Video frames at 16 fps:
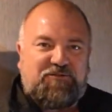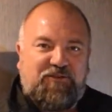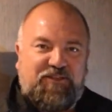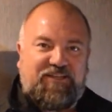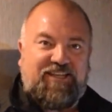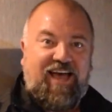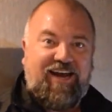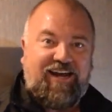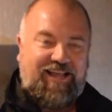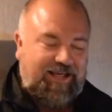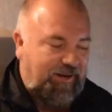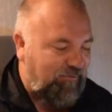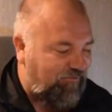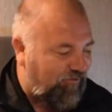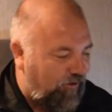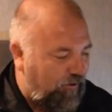for the dinette
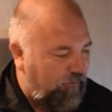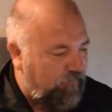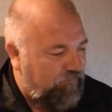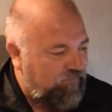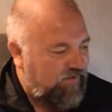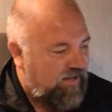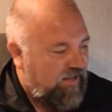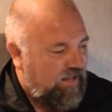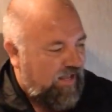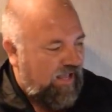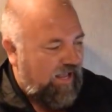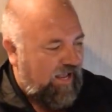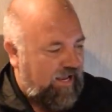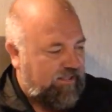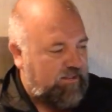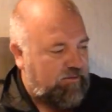up front
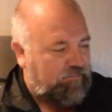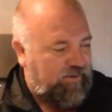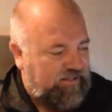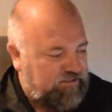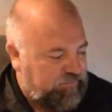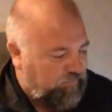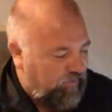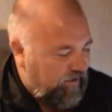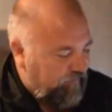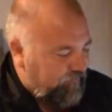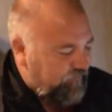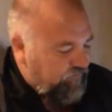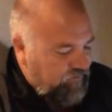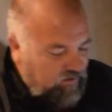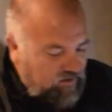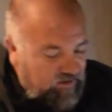and the bedspread.
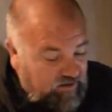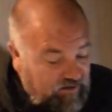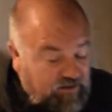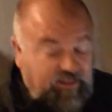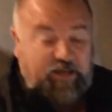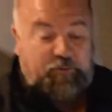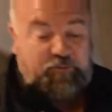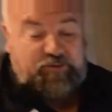Like